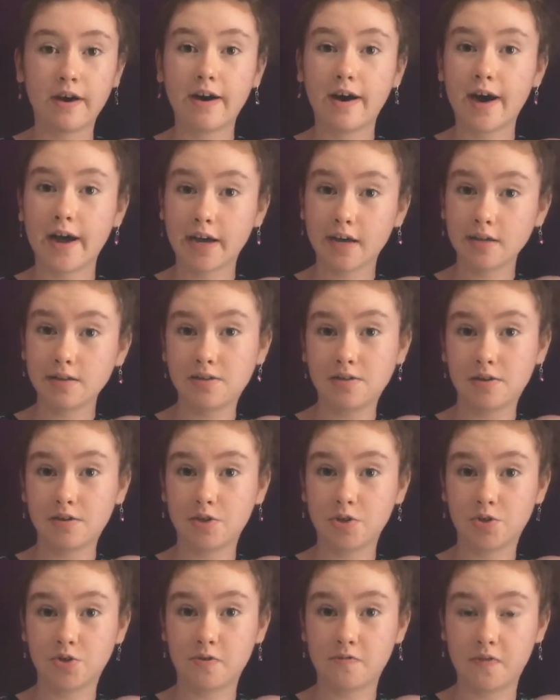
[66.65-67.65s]
I could start
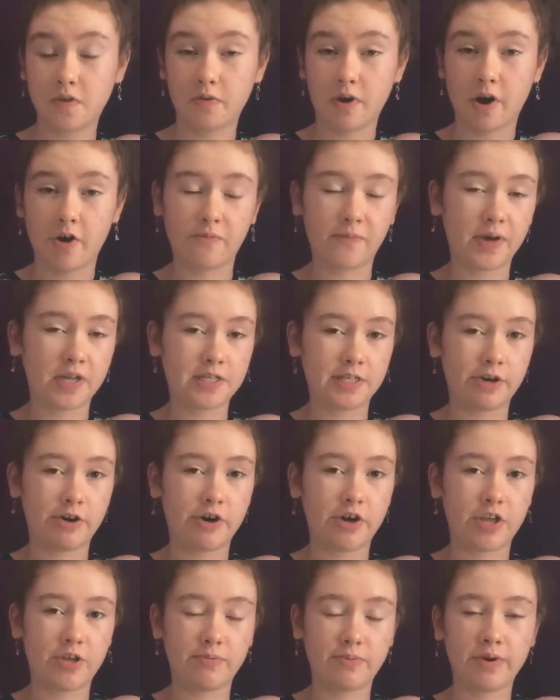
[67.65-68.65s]
this review off by
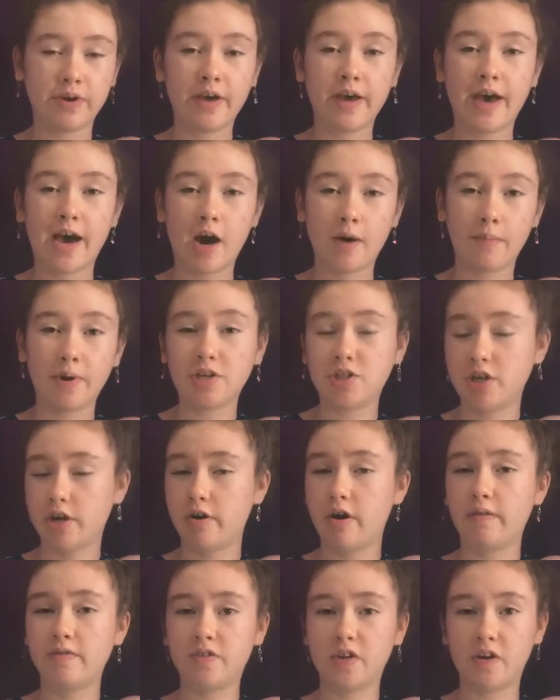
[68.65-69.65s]
telling you how much I
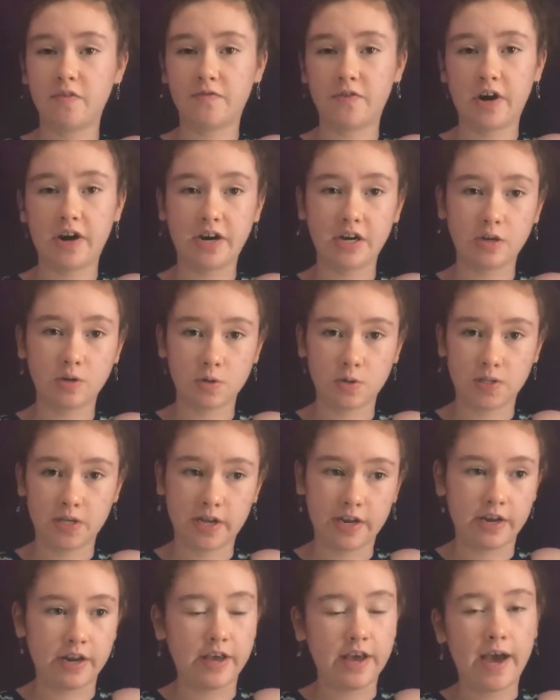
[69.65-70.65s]
love Jennifer Nielsen,